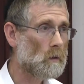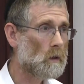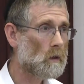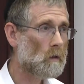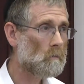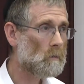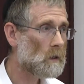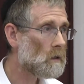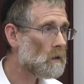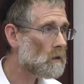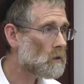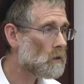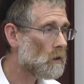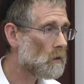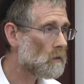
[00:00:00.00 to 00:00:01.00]
It's
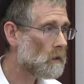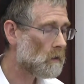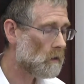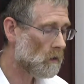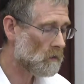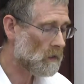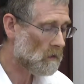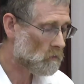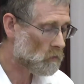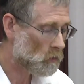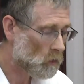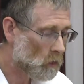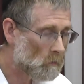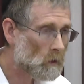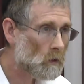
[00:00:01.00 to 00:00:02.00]
based on an
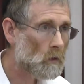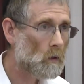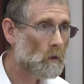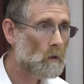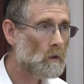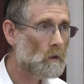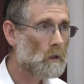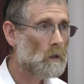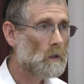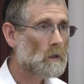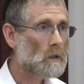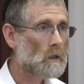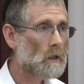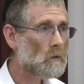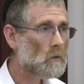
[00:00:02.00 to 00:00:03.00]
astronomical
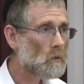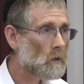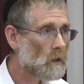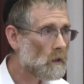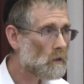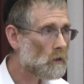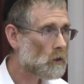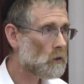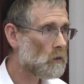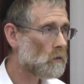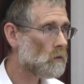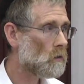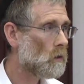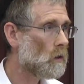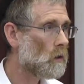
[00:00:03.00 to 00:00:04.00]
calculation
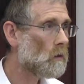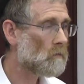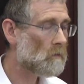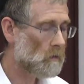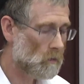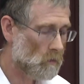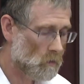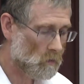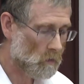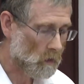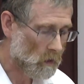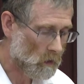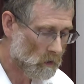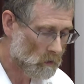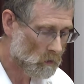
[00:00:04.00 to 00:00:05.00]
of the lunar
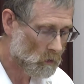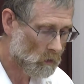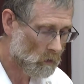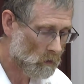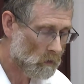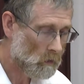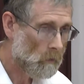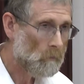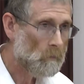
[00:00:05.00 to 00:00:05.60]
cycle.